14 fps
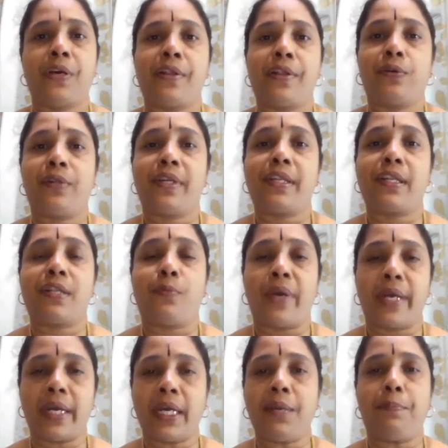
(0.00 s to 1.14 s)
So this is
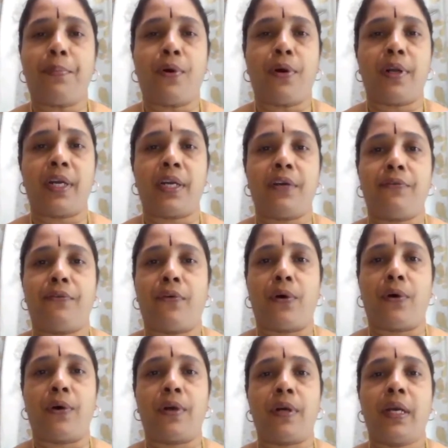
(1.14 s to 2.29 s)
very important
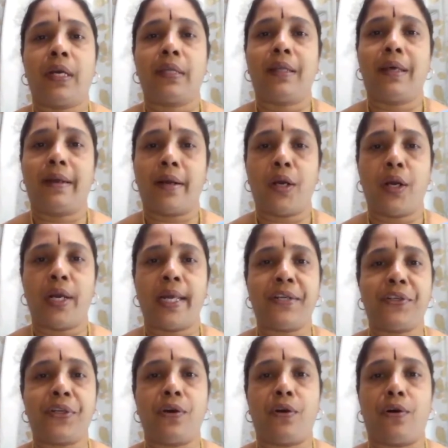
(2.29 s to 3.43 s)
for the
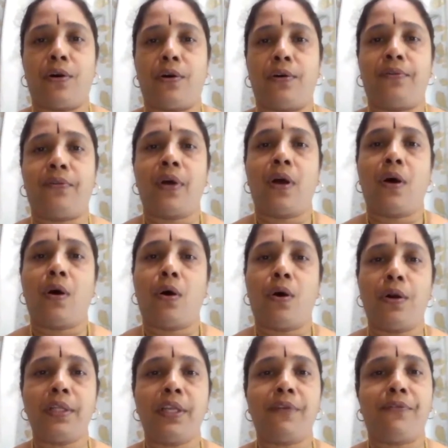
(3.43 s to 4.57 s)
regulation of
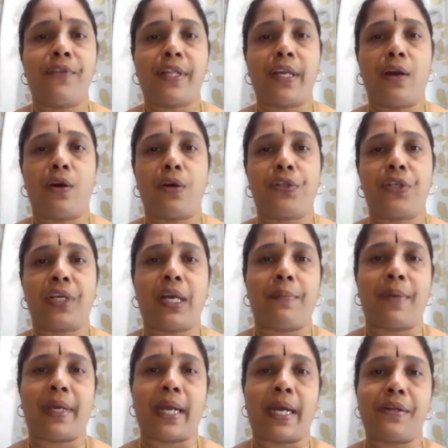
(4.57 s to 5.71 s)
all the physiological
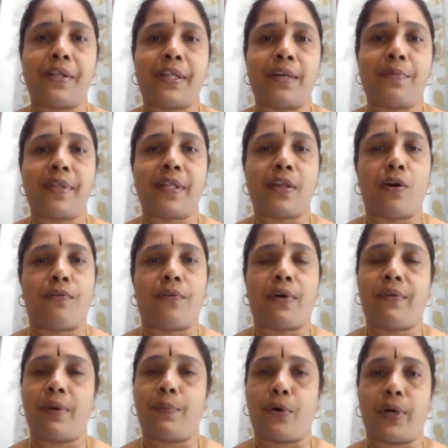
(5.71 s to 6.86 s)
mechanisms of
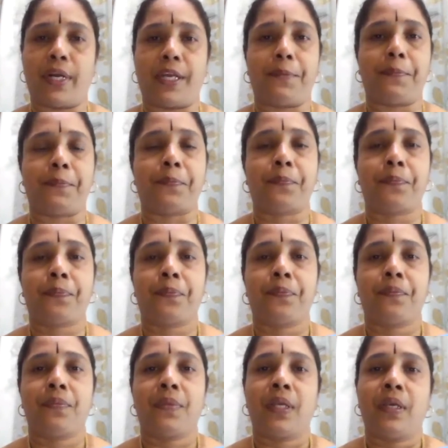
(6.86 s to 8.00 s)
our body.
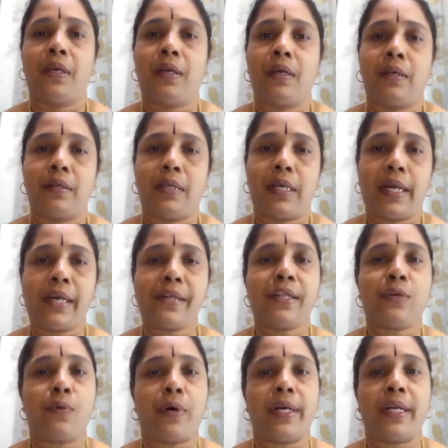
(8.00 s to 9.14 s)
The next
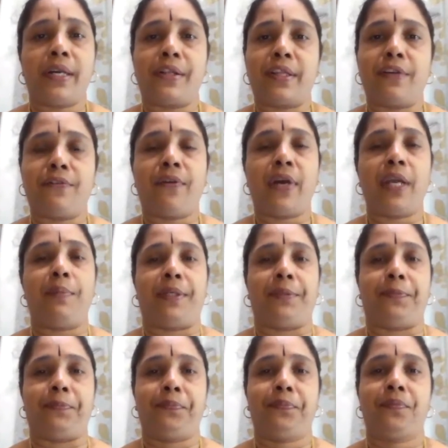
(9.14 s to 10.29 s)
one is the fiber.
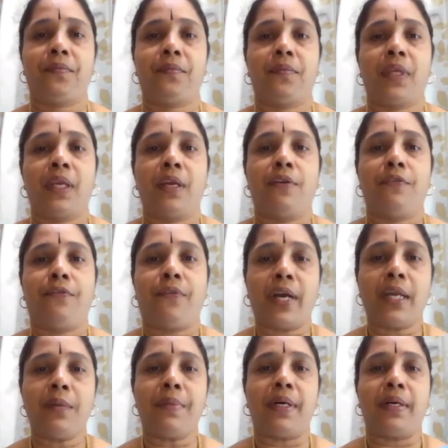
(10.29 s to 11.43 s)

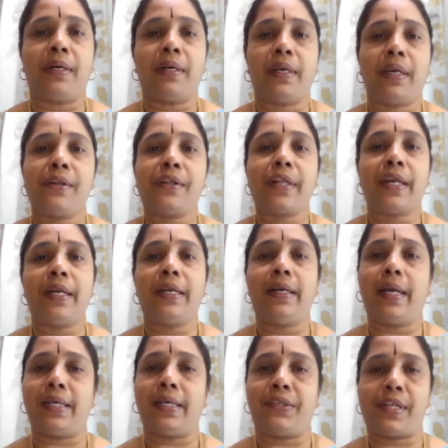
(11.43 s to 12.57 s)
Fiber is
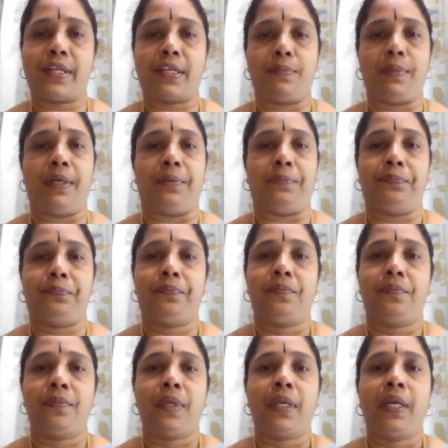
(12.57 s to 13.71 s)
indigestible.
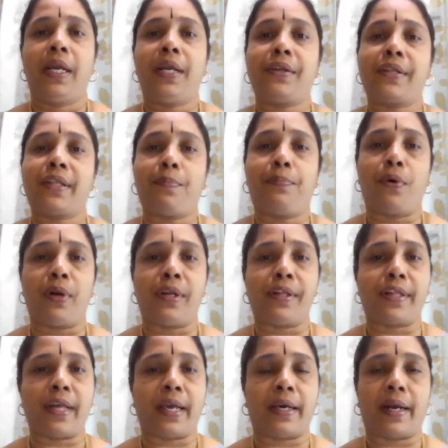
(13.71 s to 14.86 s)
It is a
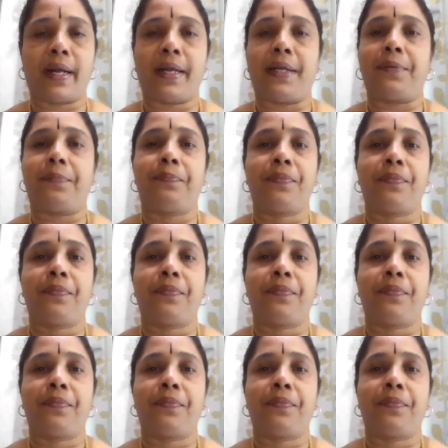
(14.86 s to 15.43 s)
polysaccharide.